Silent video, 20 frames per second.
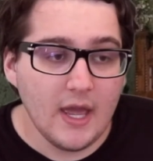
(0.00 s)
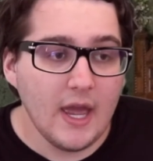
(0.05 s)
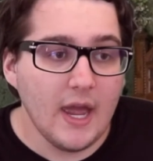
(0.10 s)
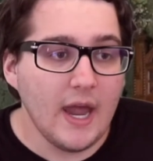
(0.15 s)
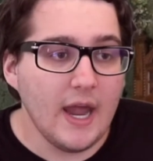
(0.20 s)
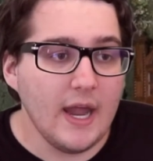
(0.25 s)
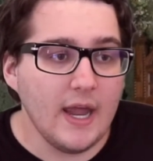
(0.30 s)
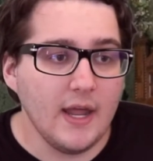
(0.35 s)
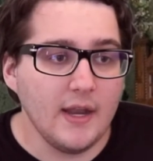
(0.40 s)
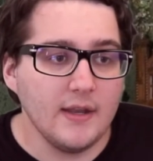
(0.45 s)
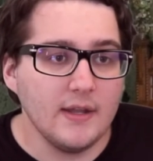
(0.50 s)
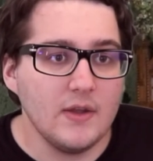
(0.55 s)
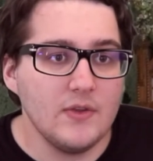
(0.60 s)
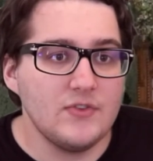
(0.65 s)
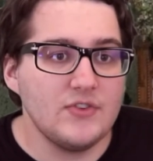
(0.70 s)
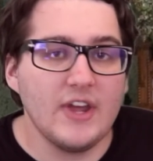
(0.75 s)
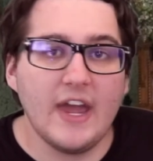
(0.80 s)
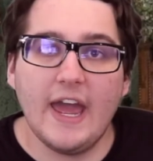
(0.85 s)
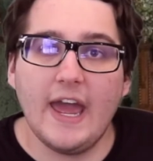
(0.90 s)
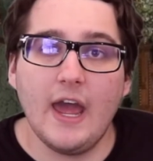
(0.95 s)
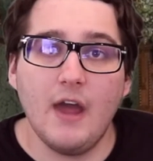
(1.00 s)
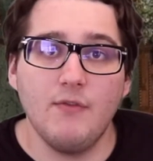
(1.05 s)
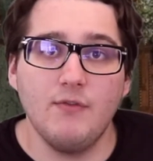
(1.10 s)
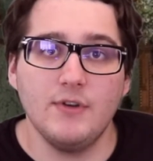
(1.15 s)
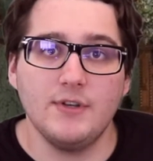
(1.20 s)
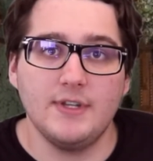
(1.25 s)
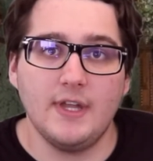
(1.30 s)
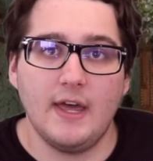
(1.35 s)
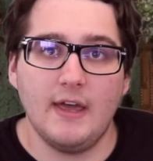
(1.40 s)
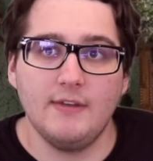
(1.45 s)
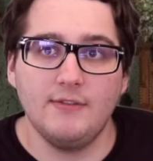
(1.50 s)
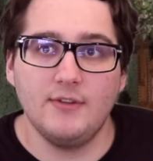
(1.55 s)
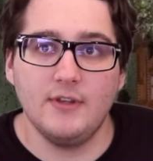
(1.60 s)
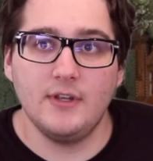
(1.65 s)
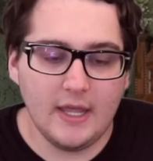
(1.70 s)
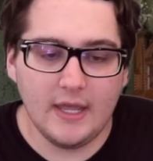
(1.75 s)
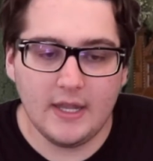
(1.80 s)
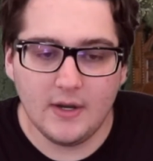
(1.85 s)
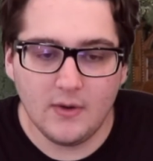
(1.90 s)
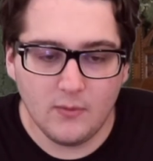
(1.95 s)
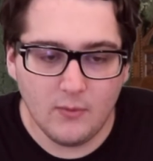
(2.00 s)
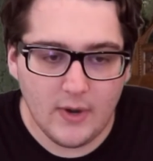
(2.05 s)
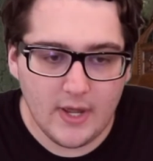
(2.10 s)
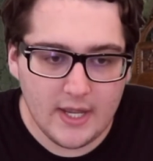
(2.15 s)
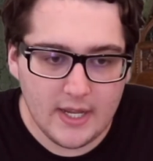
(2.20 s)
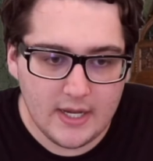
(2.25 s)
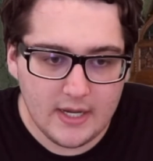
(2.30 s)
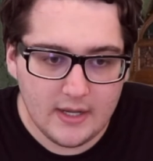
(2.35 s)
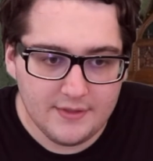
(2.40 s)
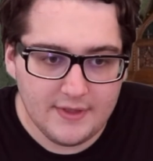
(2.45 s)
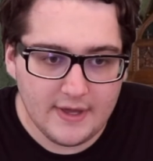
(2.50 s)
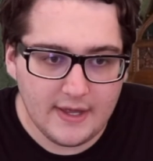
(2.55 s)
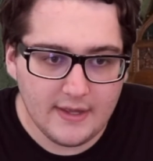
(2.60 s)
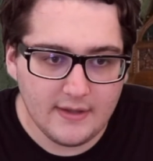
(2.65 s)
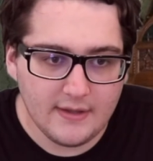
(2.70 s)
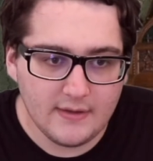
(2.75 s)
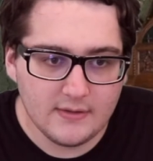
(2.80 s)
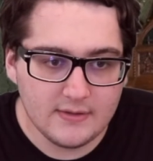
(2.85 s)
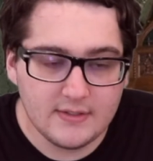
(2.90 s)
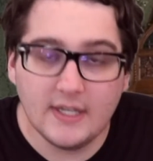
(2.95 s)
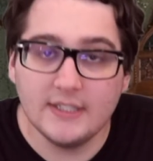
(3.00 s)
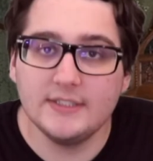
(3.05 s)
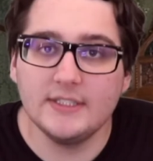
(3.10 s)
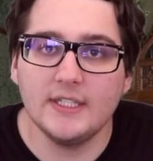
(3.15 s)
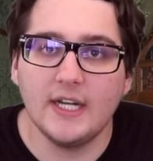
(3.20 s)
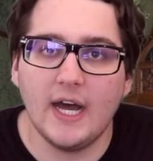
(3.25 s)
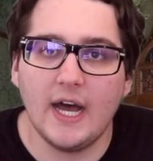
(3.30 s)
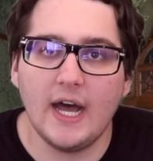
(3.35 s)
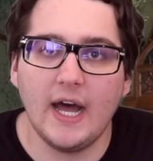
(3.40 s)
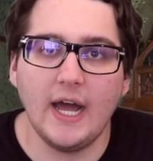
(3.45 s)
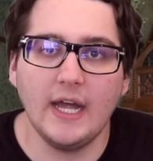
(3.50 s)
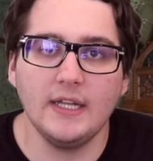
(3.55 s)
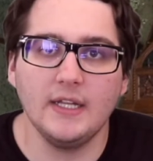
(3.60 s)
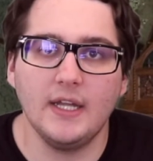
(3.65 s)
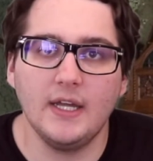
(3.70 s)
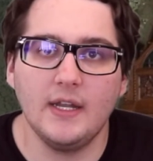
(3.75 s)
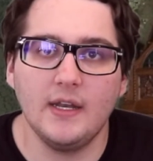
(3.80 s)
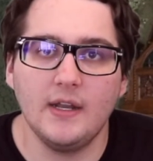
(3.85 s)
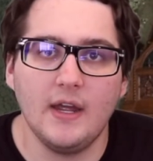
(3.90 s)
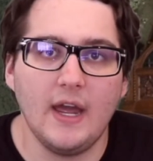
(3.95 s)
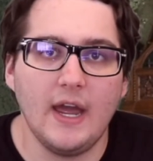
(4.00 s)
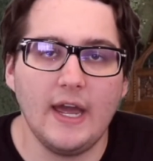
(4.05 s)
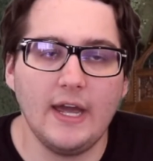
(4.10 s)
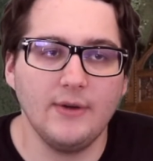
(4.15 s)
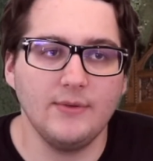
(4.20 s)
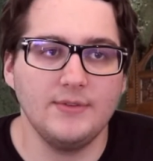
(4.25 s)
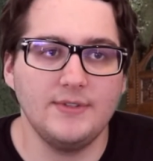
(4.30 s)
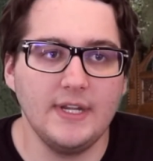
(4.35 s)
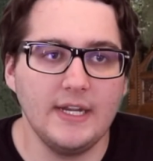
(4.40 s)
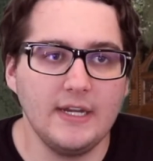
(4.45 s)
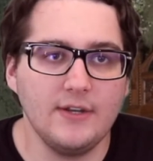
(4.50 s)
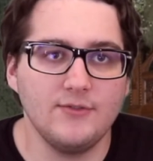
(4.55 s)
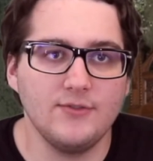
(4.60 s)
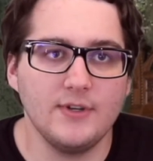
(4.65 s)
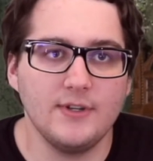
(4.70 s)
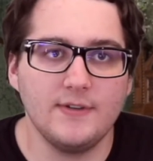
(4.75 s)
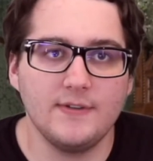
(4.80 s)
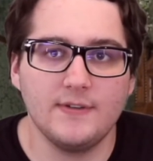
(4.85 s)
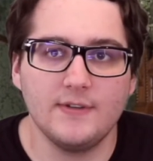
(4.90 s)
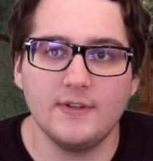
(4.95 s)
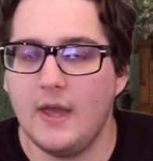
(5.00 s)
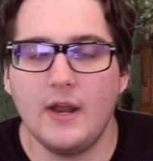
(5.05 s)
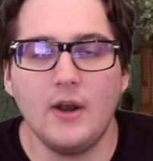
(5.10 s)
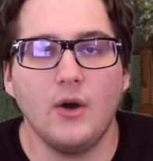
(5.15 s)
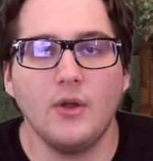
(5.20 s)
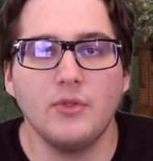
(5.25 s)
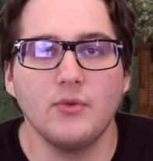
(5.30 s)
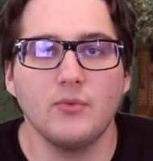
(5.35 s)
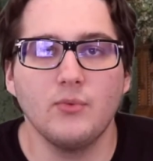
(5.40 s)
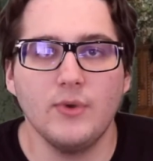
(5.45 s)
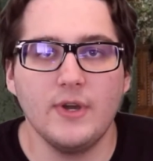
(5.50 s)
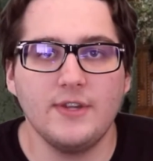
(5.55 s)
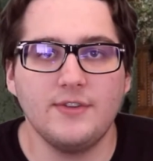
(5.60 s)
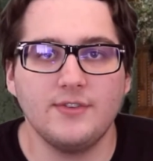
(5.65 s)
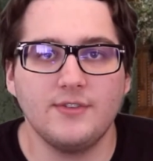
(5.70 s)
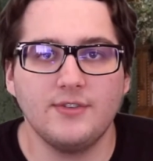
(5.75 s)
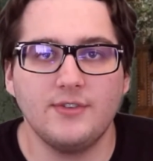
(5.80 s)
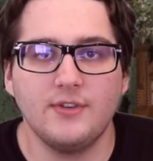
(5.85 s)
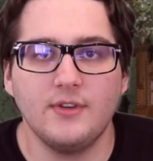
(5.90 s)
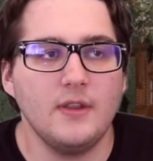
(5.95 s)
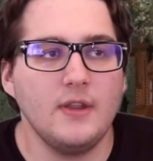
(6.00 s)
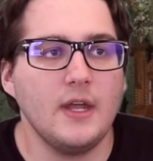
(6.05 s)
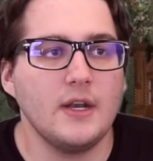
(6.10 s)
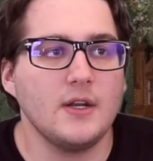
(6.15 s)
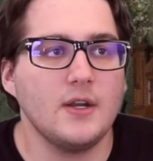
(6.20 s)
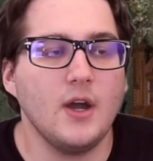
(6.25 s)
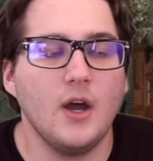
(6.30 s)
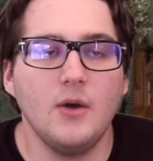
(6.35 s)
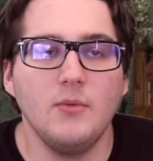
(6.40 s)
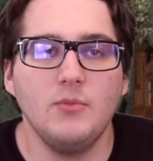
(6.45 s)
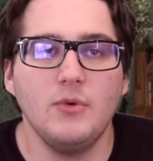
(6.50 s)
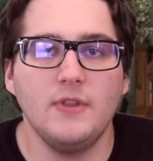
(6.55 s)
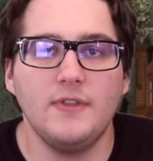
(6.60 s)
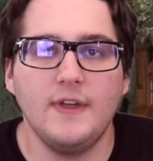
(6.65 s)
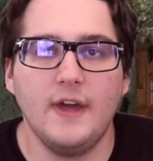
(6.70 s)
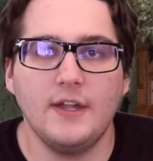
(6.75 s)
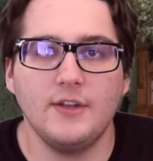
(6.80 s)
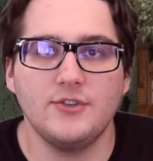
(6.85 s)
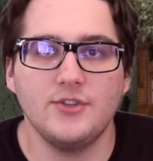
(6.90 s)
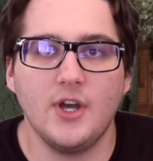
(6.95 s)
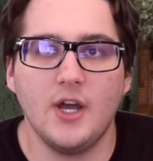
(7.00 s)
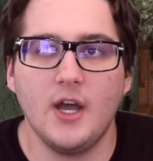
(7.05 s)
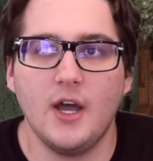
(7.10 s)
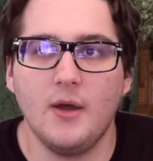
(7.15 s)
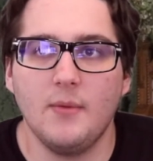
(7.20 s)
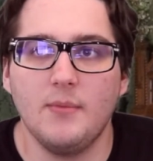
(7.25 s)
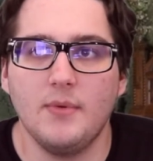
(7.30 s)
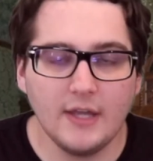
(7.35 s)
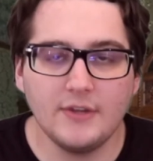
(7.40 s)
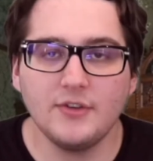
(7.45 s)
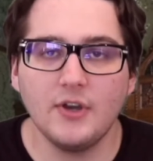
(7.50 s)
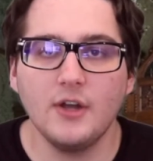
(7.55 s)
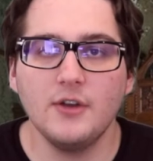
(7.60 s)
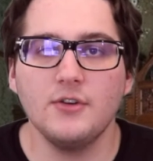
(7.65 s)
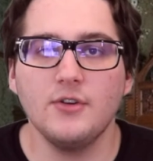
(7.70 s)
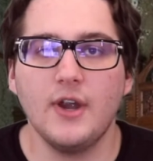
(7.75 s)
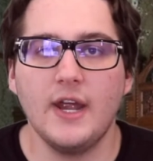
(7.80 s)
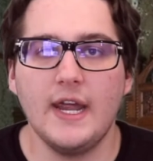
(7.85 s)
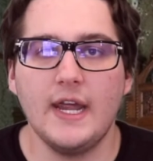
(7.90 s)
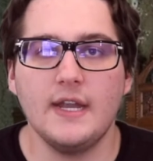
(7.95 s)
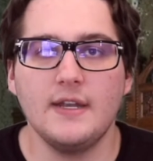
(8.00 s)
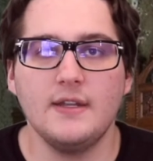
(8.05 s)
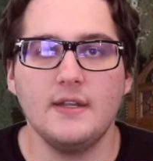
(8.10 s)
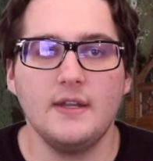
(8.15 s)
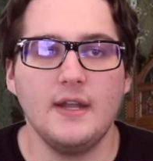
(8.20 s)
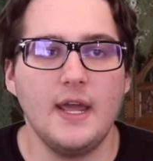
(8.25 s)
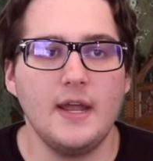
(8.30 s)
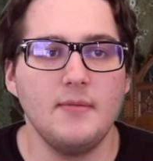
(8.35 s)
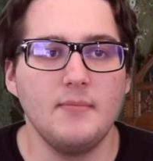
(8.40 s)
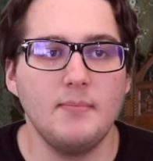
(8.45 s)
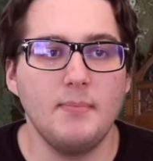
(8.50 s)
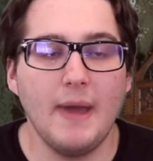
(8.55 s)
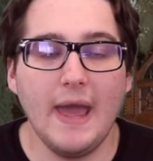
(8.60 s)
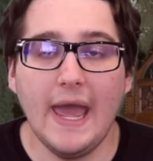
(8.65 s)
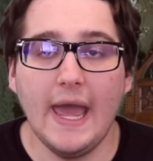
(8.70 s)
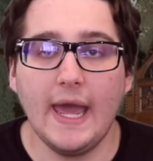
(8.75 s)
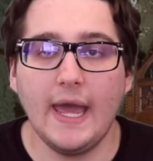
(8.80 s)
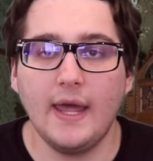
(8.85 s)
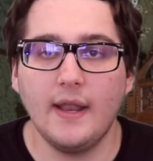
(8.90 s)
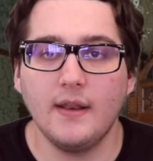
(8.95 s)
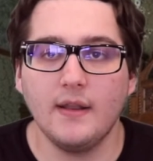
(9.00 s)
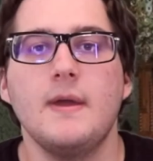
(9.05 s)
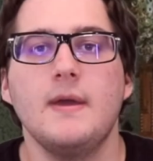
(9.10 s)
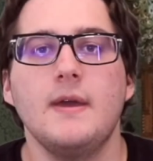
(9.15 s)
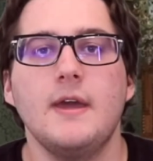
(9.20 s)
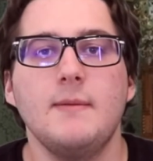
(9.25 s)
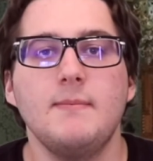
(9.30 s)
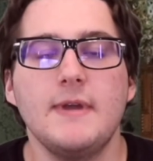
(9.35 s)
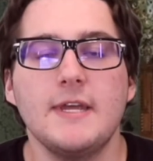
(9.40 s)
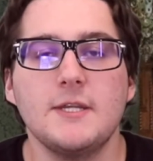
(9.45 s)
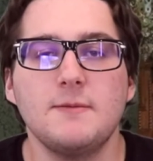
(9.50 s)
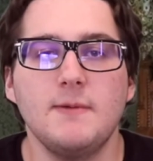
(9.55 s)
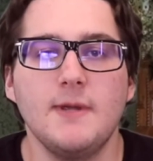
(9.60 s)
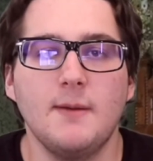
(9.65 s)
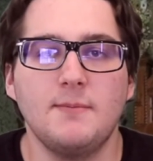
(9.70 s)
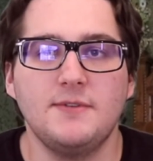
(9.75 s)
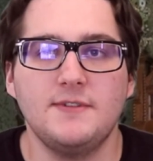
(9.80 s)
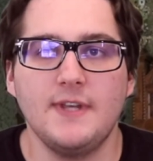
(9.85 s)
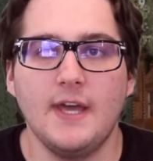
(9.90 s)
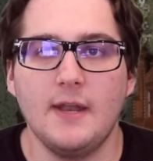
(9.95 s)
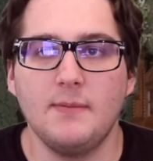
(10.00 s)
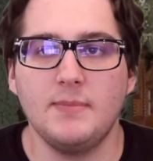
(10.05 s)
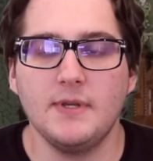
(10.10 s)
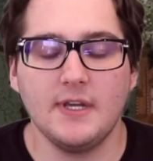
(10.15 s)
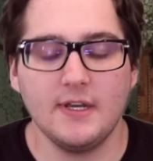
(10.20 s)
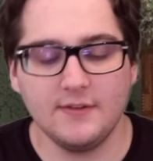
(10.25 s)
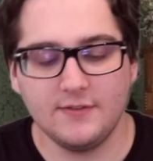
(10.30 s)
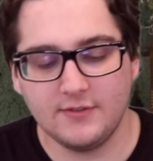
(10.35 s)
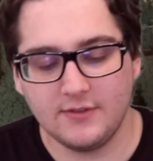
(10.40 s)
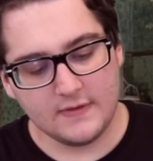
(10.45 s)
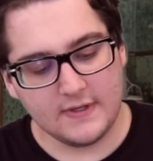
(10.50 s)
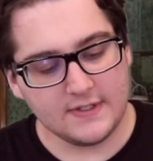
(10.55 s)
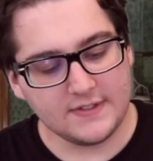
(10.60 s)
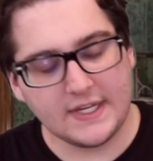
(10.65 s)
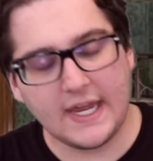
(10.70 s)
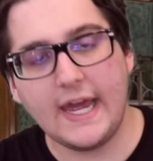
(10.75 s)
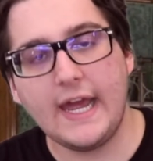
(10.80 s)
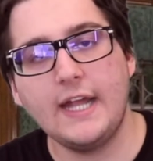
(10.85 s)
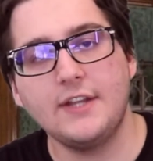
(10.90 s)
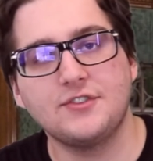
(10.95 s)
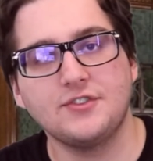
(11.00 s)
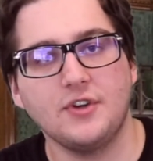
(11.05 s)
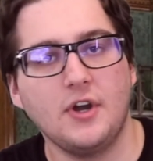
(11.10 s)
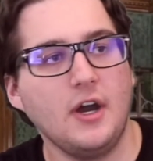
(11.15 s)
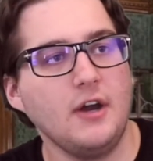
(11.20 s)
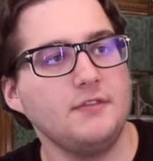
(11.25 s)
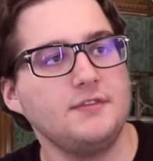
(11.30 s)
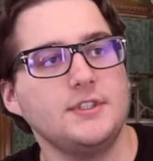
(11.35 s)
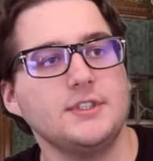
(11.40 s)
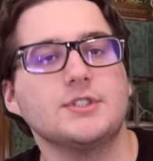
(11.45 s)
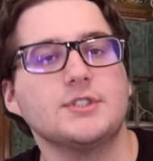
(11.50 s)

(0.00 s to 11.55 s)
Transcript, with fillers: and to advertise it in a way that doesn't highlight how dangerous and all the risks that come with that job, it's underhanded and bad. It makes me upset because these ads are often